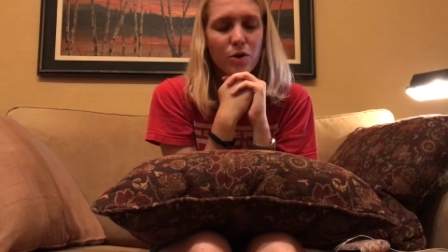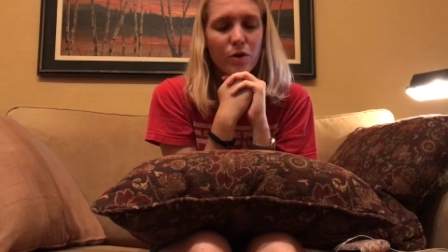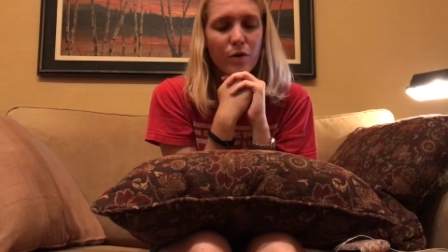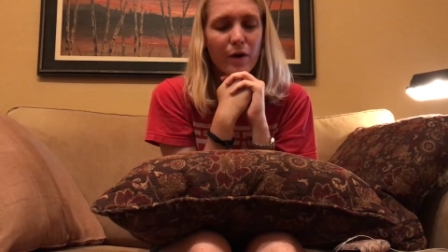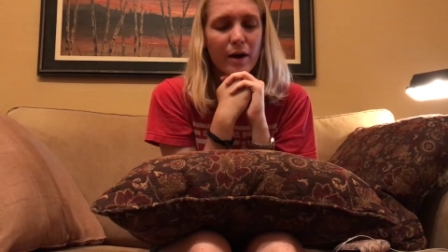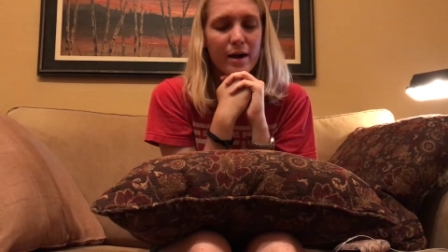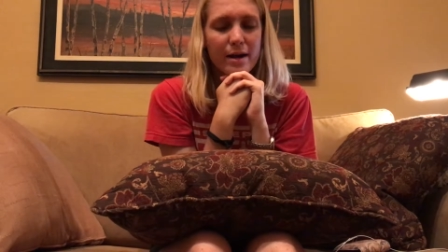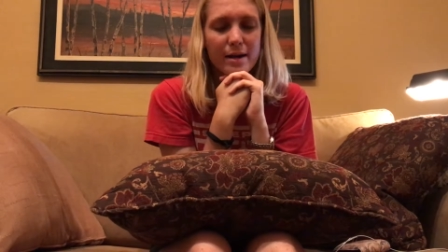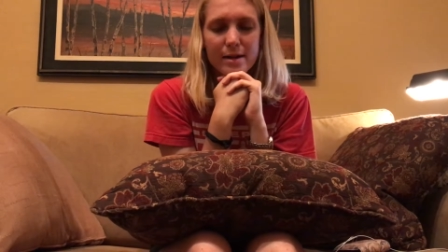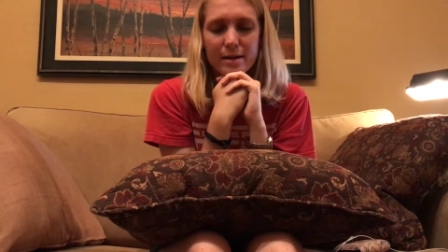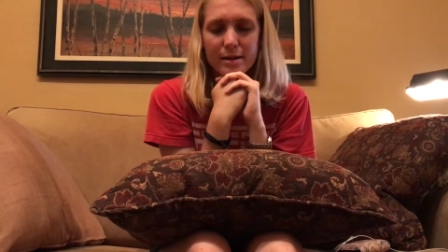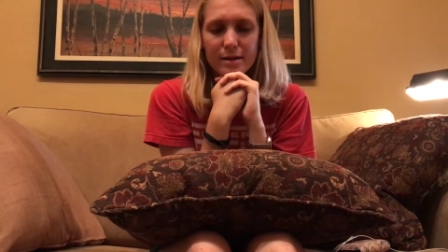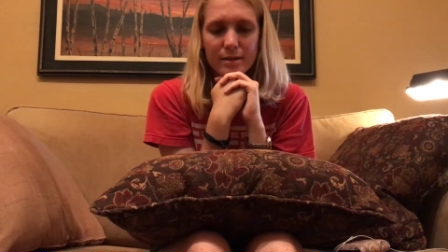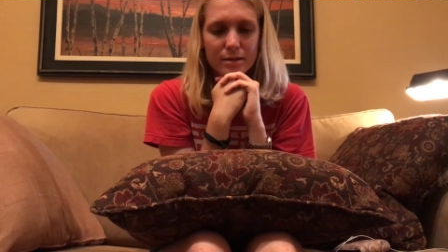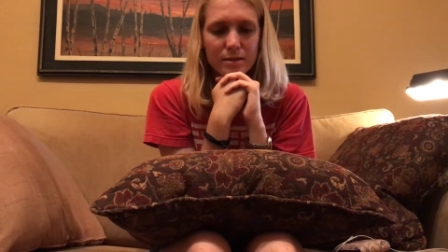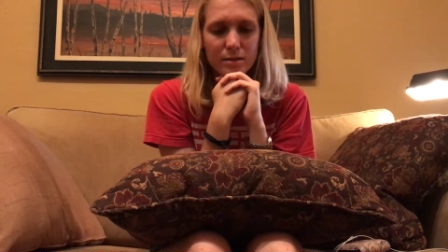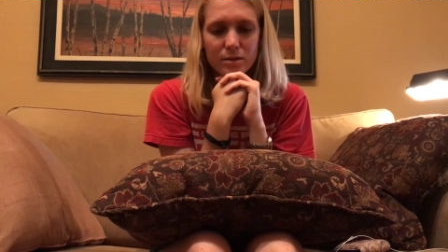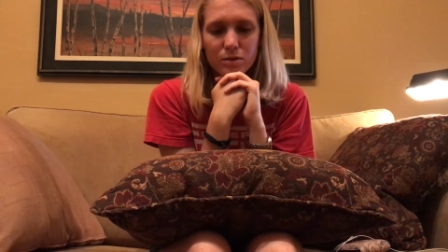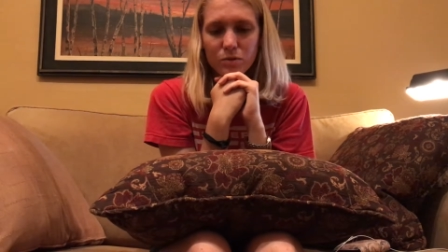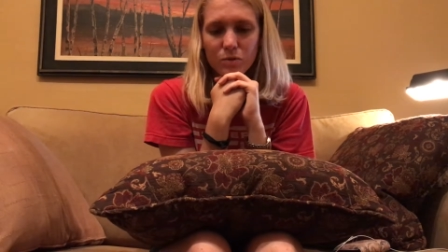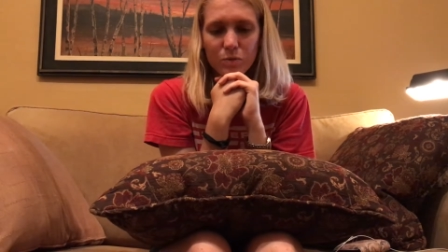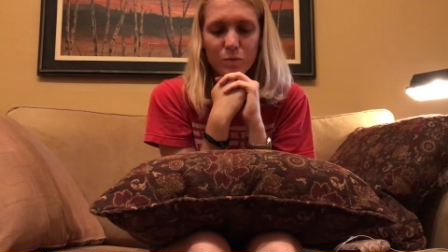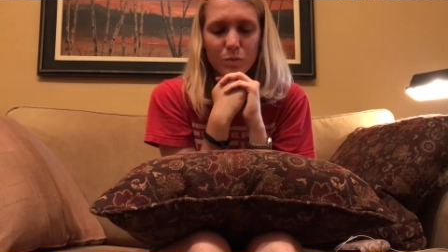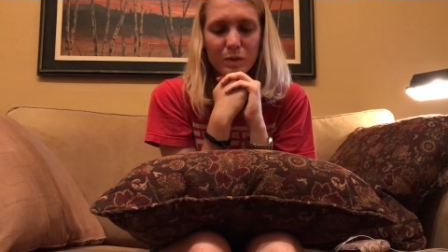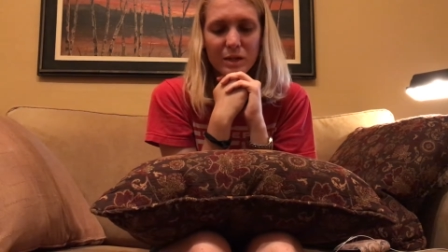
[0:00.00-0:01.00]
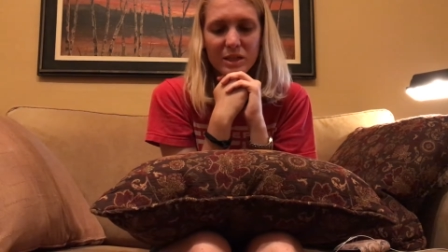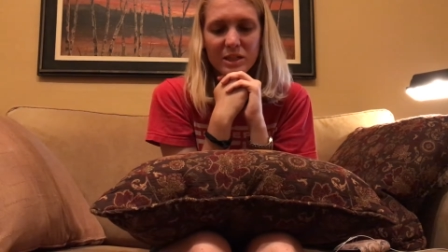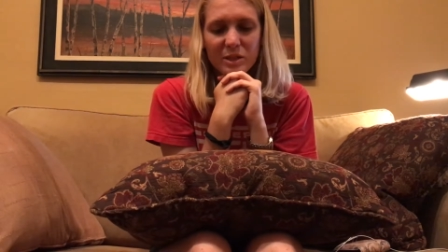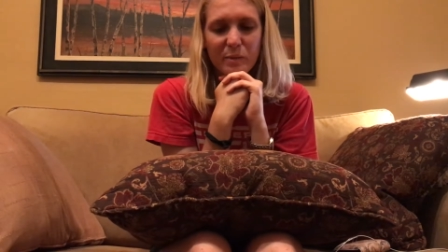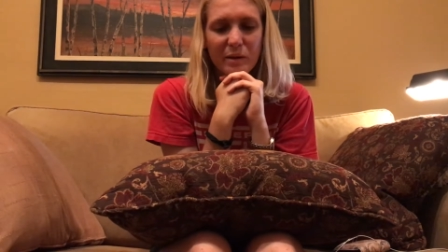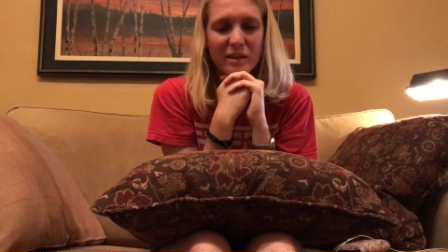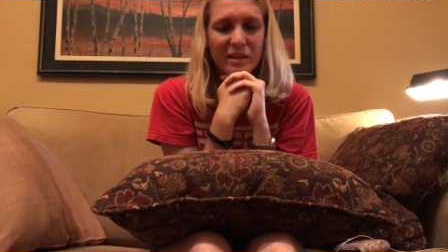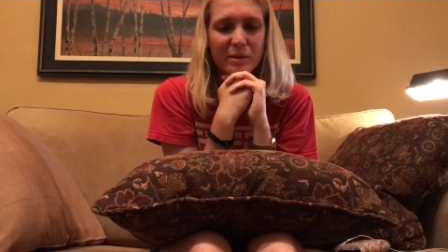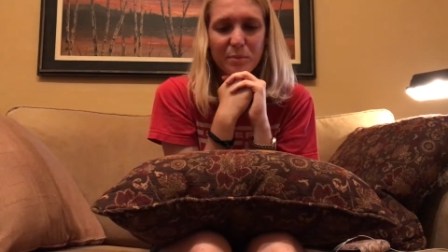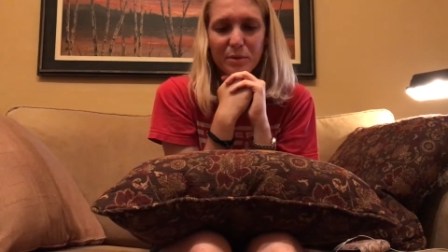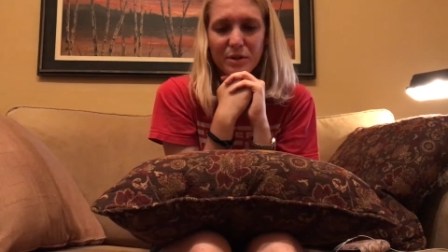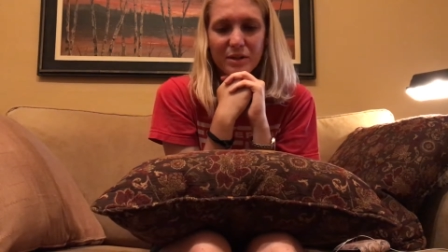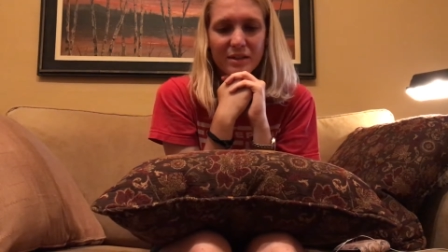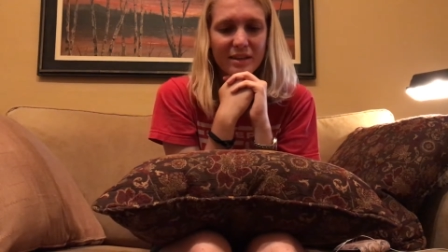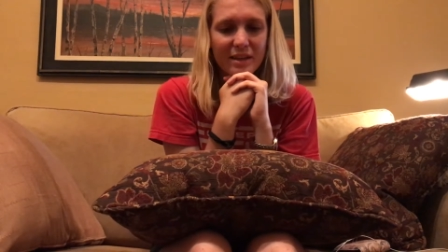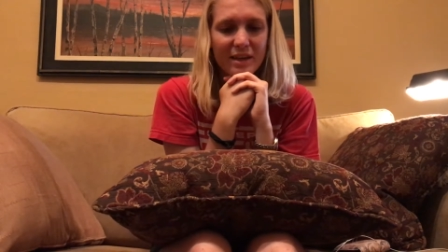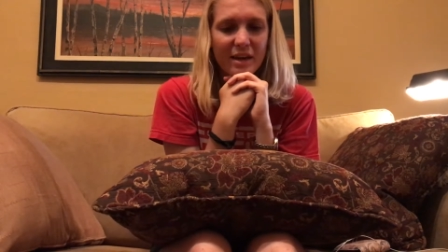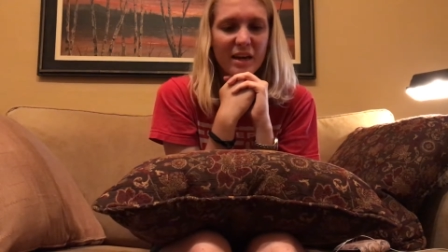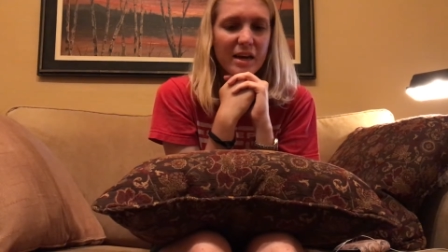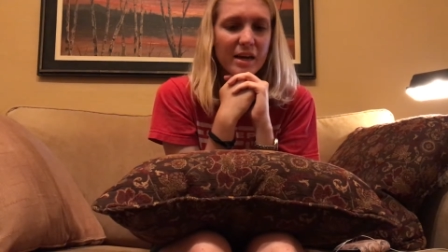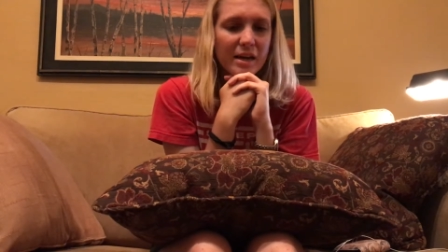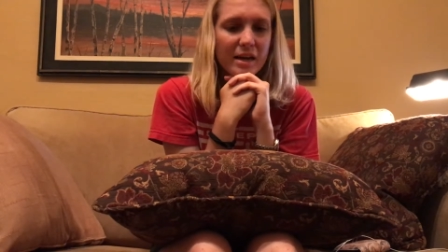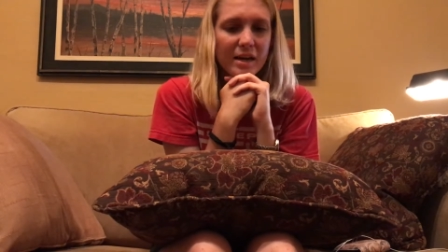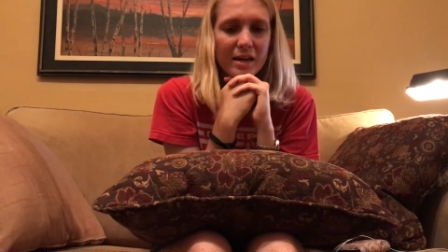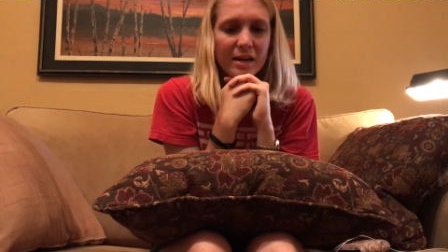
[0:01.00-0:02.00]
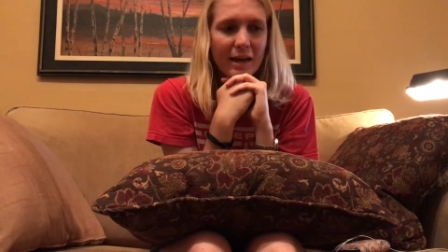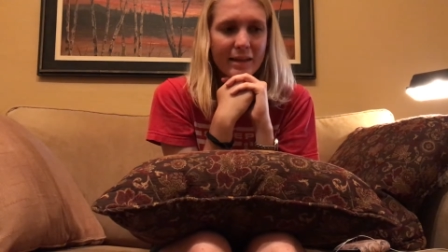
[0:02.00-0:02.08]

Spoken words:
Great way to spend the birthday.